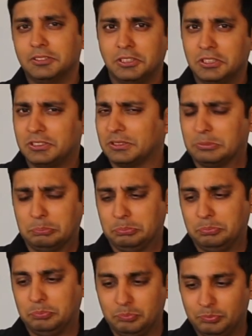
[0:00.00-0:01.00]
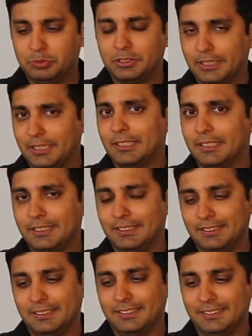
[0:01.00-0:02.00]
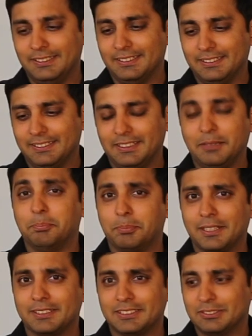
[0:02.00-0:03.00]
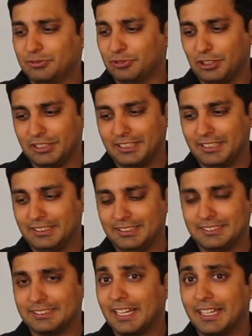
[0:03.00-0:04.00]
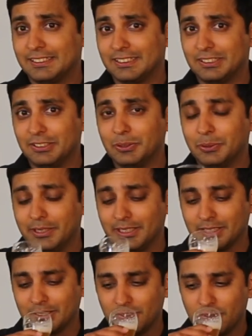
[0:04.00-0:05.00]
It's really impressive what these guys are doing.